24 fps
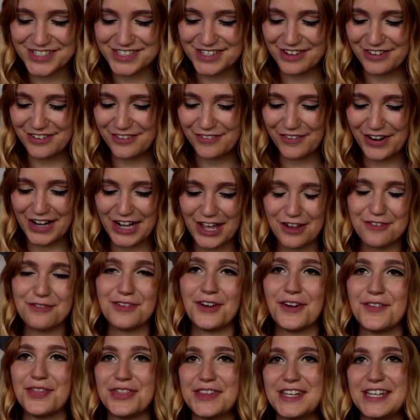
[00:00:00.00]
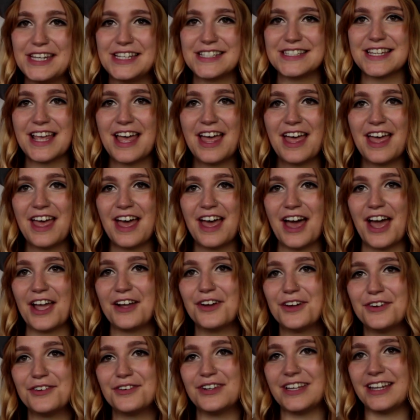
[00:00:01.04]
So when I found these, I
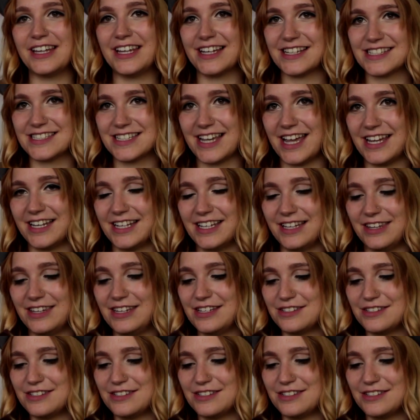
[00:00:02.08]
got really excited.